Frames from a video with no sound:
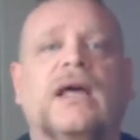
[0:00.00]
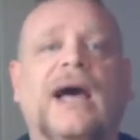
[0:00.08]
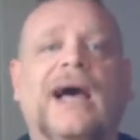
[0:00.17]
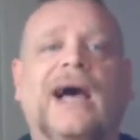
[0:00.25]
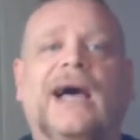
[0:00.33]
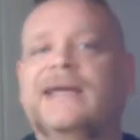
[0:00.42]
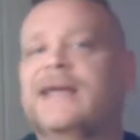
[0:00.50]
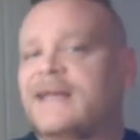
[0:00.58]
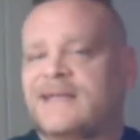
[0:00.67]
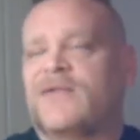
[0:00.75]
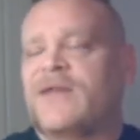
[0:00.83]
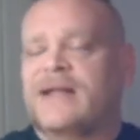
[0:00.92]
I
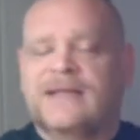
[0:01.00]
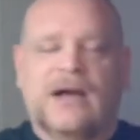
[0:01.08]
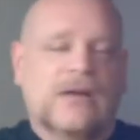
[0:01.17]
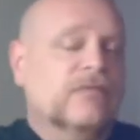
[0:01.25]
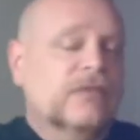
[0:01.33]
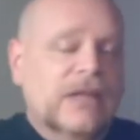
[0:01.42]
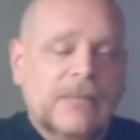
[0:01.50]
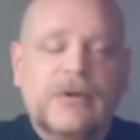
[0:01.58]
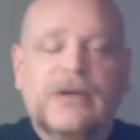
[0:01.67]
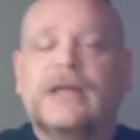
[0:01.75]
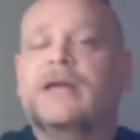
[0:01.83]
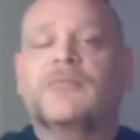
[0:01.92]
guess all that talk of
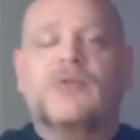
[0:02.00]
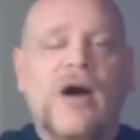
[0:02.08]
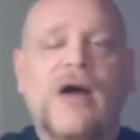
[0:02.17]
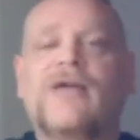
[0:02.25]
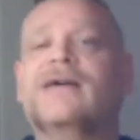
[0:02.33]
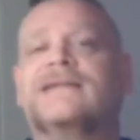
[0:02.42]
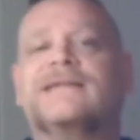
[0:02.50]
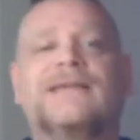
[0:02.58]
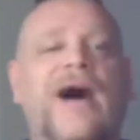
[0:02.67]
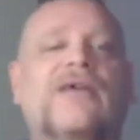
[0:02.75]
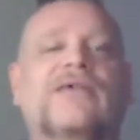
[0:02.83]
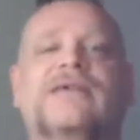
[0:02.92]
liberty and progress and
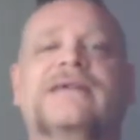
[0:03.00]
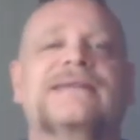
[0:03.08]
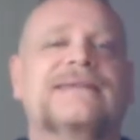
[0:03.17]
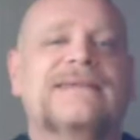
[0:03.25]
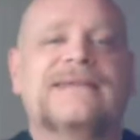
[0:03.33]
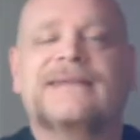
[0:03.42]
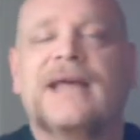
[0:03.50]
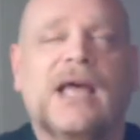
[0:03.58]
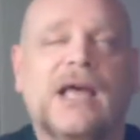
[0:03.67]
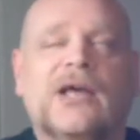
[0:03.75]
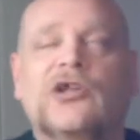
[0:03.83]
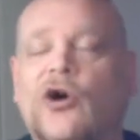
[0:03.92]
tolerance is just
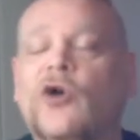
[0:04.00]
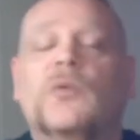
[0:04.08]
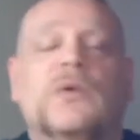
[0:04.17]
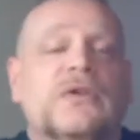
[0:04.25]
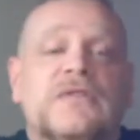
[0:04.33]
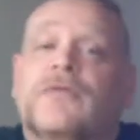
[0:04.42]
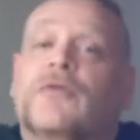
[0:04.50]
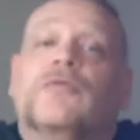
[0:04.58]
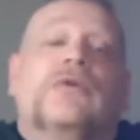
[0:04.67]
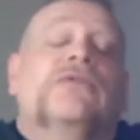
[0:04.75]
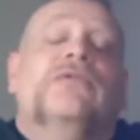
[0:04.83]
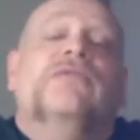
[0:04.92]
code words for
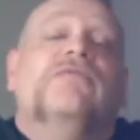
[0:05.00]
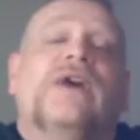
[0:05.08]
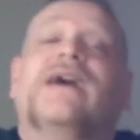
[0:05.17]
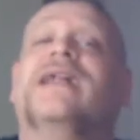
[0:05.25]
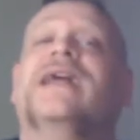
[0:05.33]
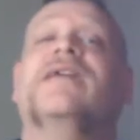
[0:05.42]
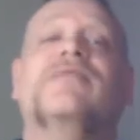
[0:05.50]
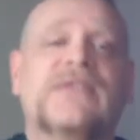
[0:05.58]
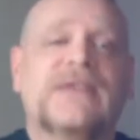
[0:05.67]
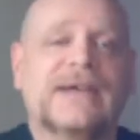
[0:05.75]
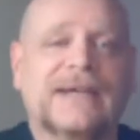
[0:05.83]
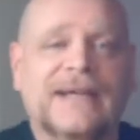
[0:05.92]
ruin fucking
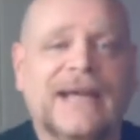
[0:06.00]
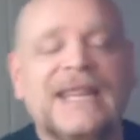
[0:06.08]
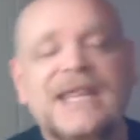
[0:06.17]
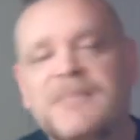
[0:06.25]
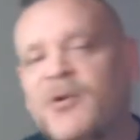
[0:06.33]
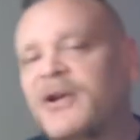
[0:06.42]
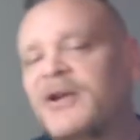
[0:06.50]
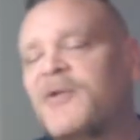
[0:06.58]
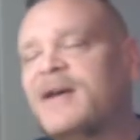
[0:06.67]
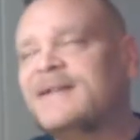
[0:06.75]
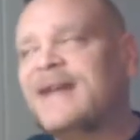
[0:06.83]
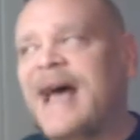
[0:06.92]
everything. And the important
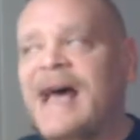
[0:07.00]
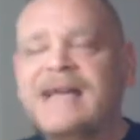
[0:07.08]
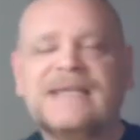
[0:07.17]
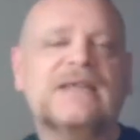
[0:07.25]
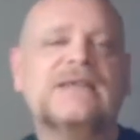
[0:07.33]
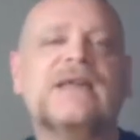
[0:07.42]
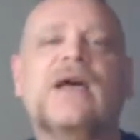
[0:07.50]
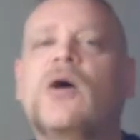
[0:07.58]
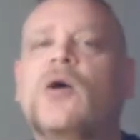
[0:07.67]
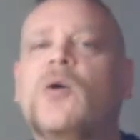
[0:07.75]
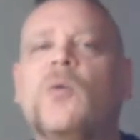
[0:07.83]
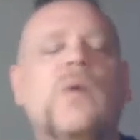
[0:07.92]
question to ask is,
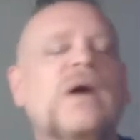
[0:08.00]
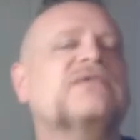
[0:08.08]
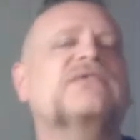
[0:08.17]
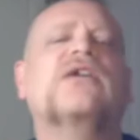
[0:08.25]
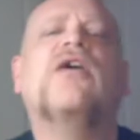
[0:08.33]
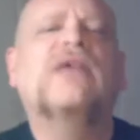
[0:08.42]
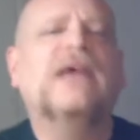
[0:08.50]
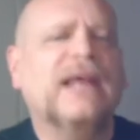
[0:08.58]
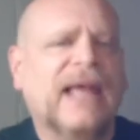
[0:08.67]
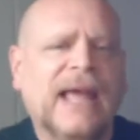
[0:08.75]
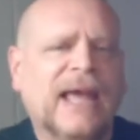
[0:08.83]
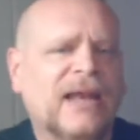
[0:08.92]
where's it all going
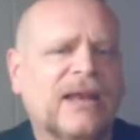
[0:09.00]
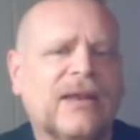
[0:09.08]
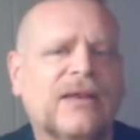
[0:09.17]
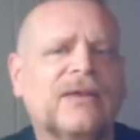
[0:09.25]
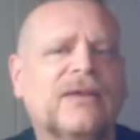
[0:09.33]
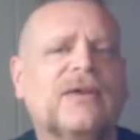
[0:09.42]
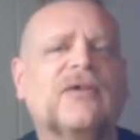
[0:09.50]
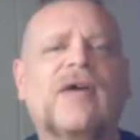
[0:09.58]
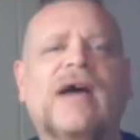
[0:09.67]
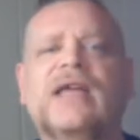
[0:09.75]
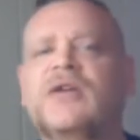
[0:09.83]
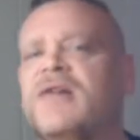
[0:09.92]
to end?
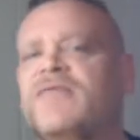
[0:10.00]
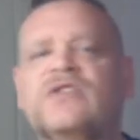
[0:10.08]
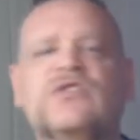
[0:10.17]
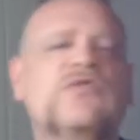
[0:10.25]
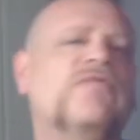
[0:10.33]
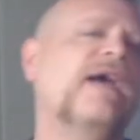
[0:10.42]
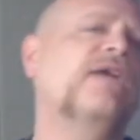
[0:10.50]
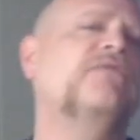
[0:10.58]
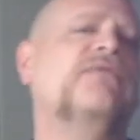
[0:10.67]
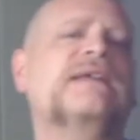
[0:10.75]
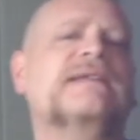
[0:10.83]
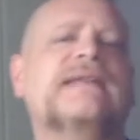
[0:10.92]
Right? You have these
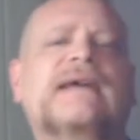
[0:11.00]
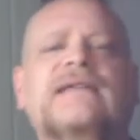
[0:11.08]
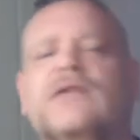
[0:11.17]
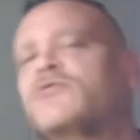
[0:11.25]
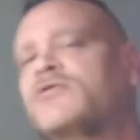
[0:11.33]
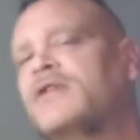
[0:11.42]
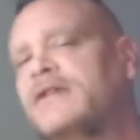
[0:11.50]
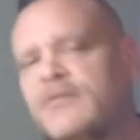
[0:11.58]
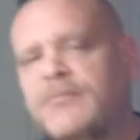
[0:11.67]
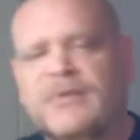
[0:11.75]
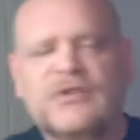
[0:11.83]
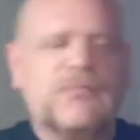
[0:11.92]
newfangled things like
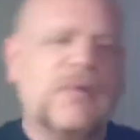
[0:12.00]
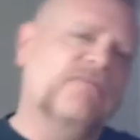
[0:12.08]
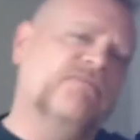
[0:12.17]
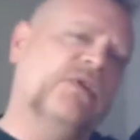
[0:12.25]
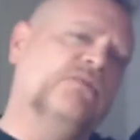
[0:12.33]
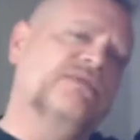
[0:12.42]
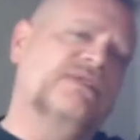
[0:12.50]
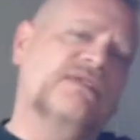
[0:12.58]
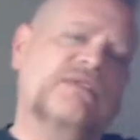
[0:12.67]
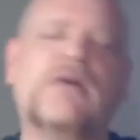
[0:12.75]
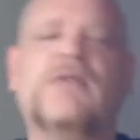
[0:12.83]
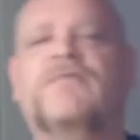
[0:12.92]
socialism and smartphones
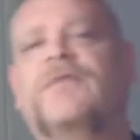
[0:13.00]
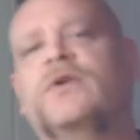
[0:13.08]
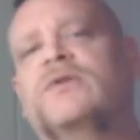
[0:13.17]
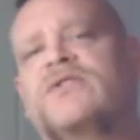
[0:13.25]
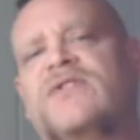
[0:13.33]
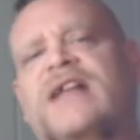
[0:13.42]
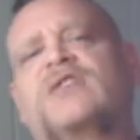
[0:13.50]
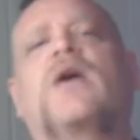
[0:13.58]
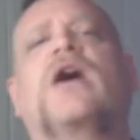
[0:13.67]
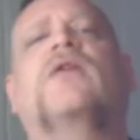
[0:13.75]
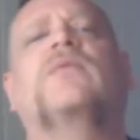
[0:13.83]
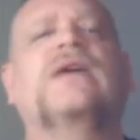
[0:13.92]
and smart foods, and that's
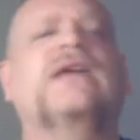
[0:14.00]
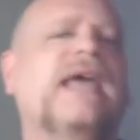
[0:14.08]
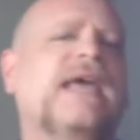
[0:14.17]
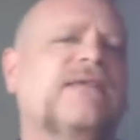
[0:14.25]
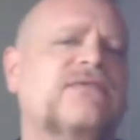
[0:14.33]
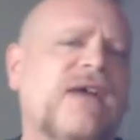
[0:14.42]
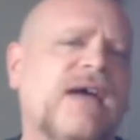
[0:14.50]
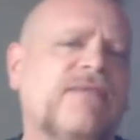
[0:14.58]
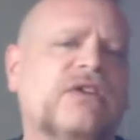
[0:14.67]
why the gays are having